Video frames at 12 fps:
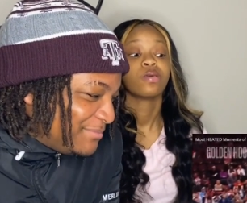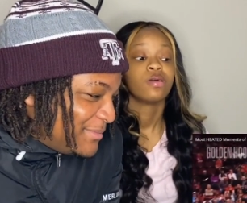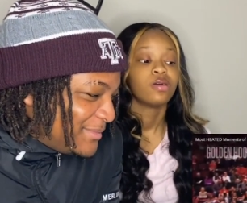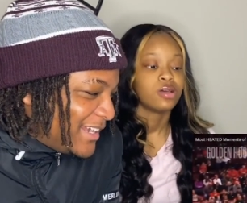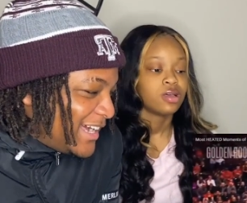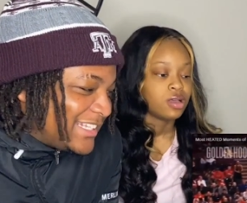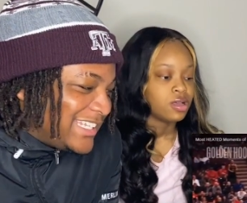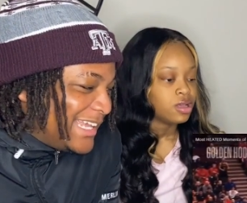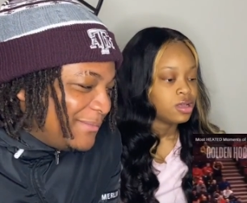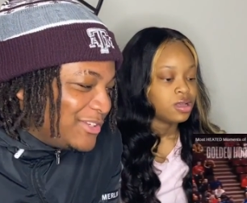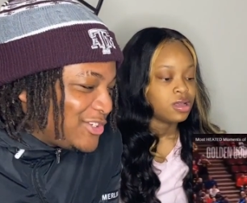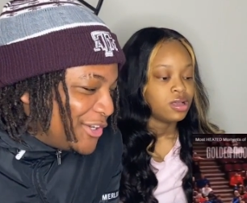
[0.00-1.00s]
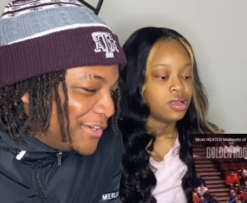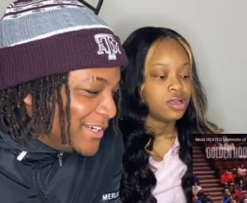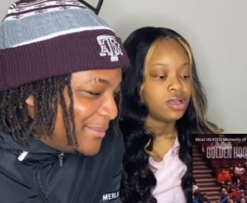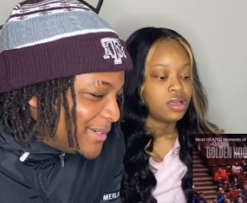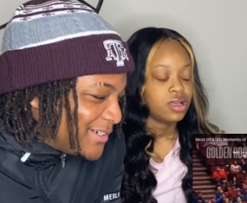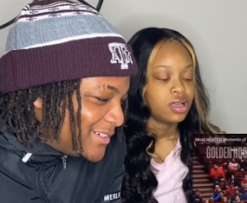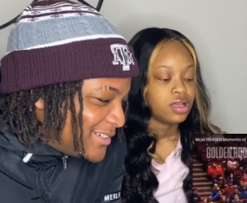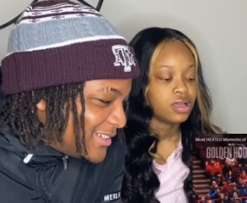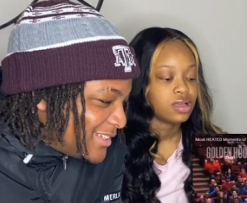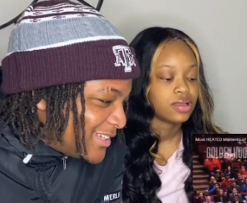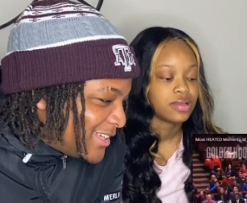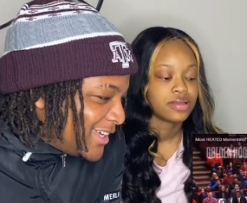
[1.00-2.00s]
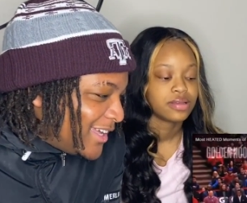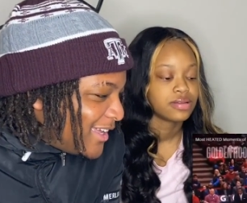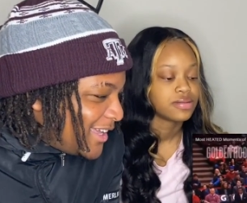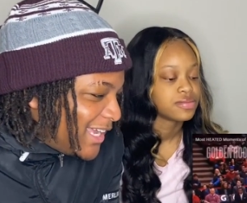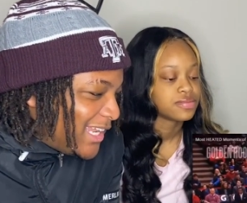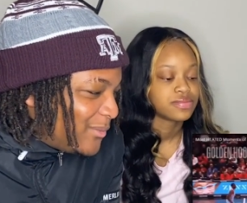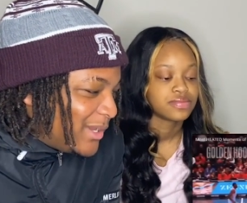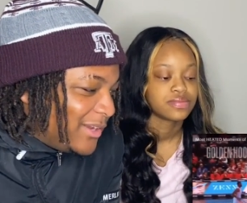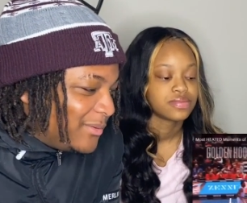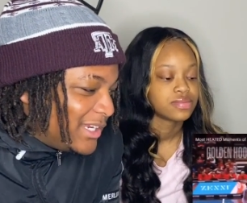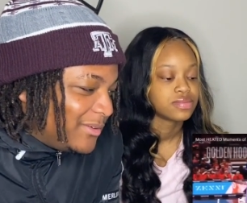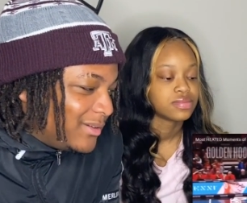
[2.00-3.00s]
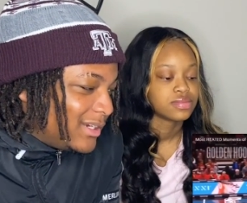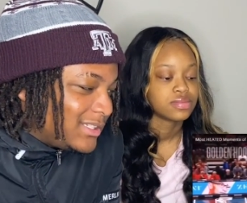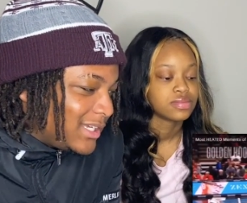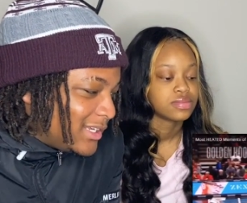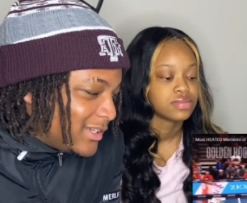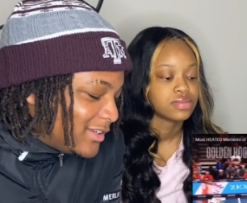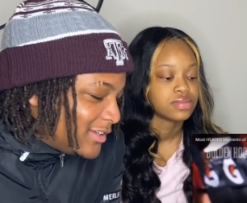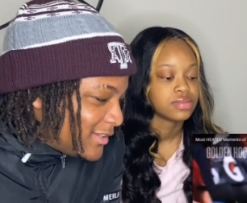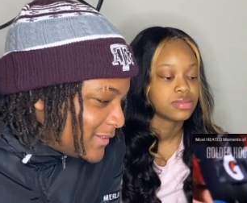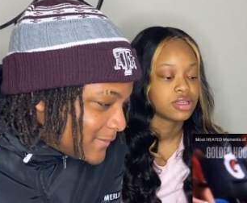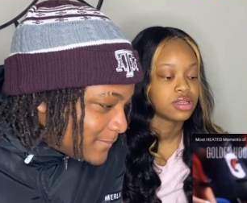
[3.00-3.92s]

Speaker 1: This nah, see, he be trolling, bro. Ain't no way he really made sure y'all do out